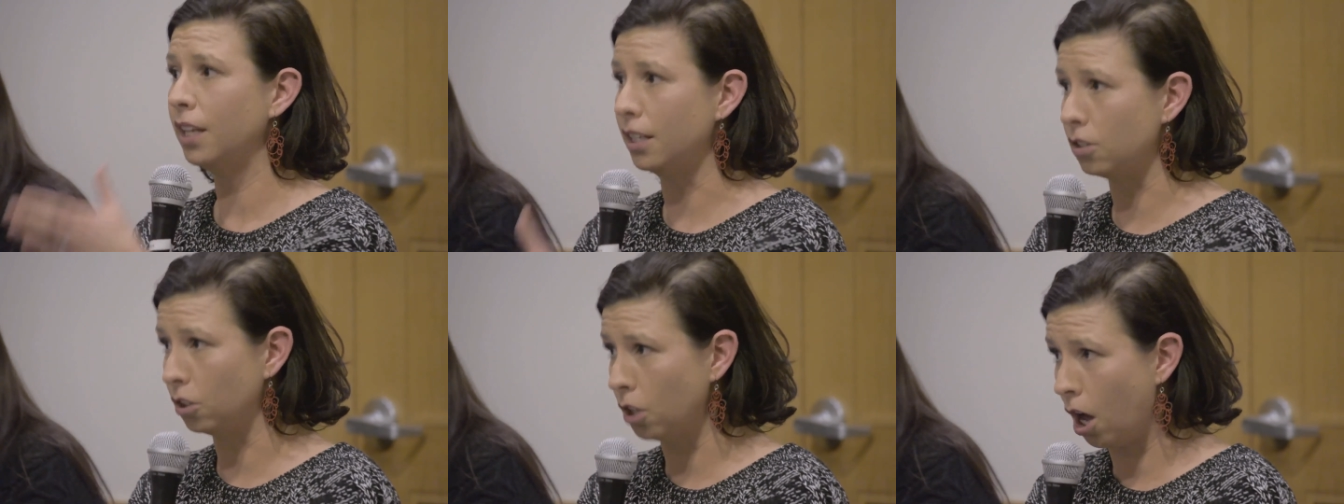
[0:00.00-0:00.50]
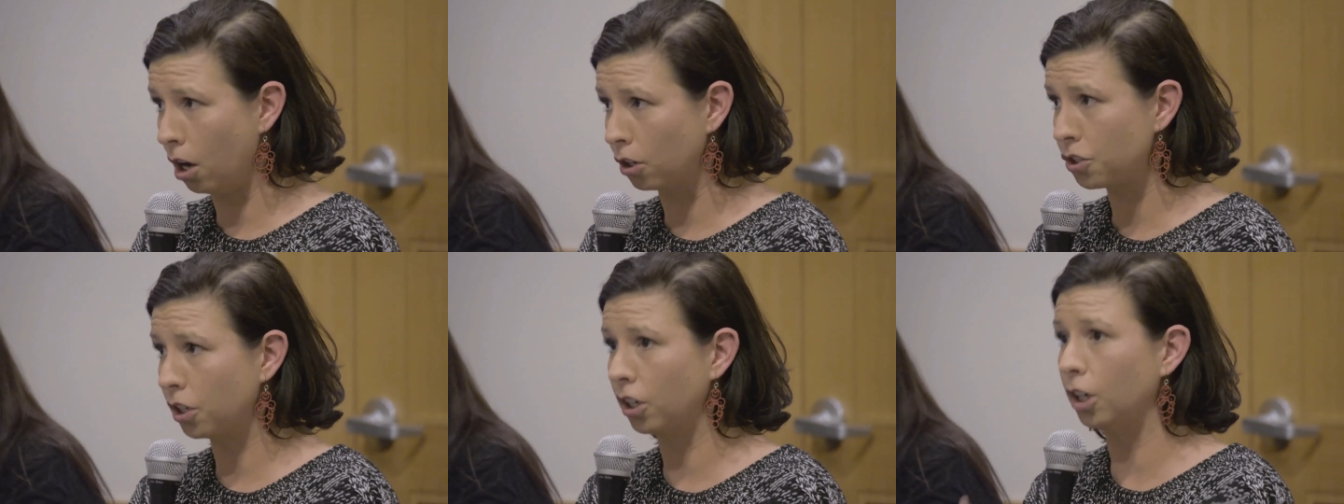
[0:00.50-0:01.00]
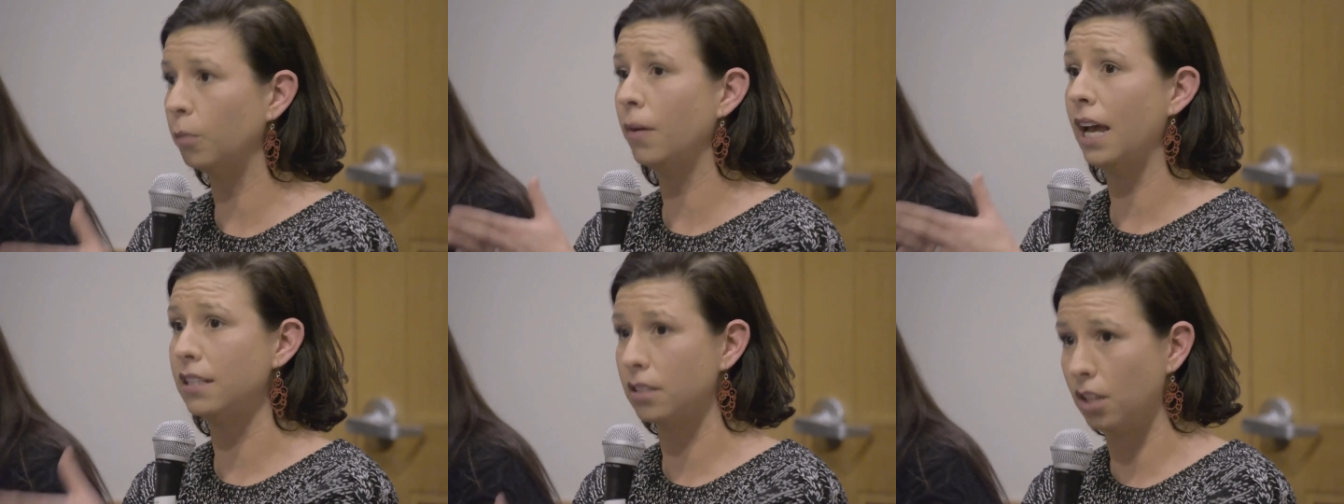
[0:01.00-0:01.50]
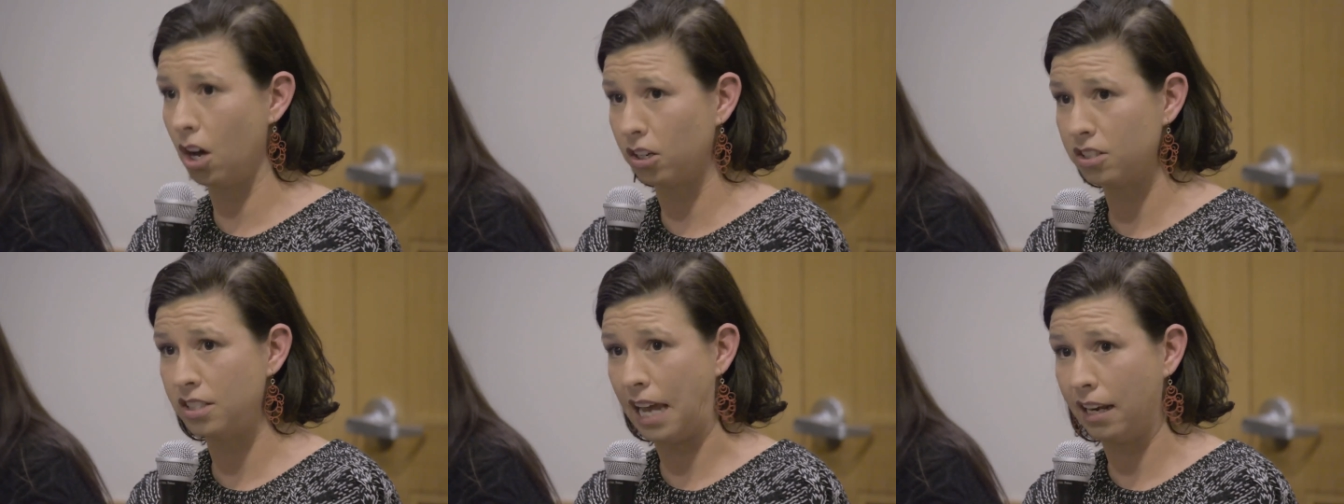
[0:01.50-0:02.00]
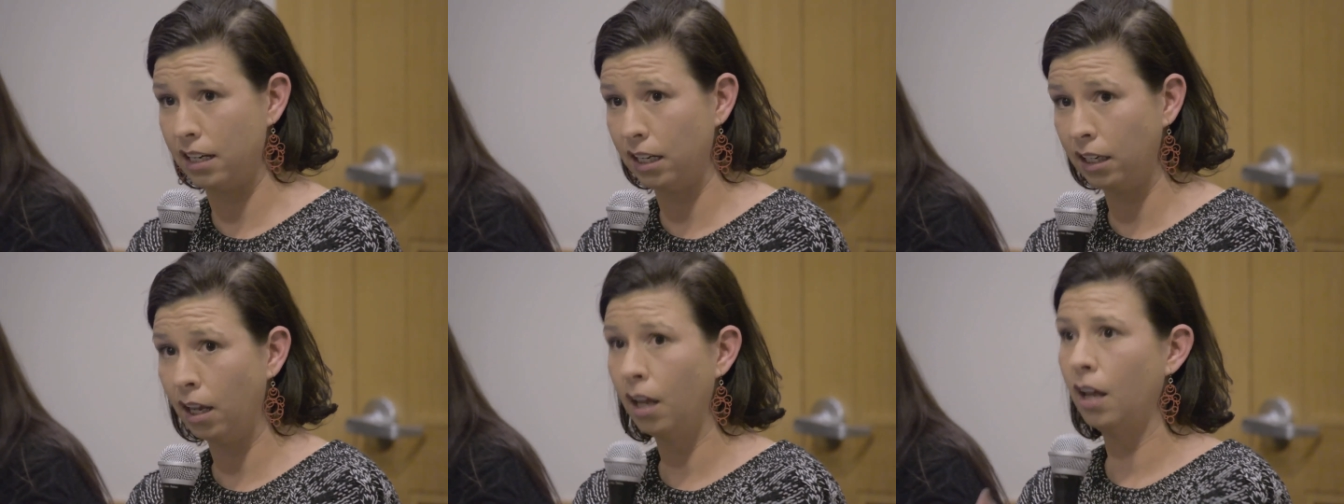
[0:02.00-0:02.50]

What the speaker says: it's long-term, it's long-standing,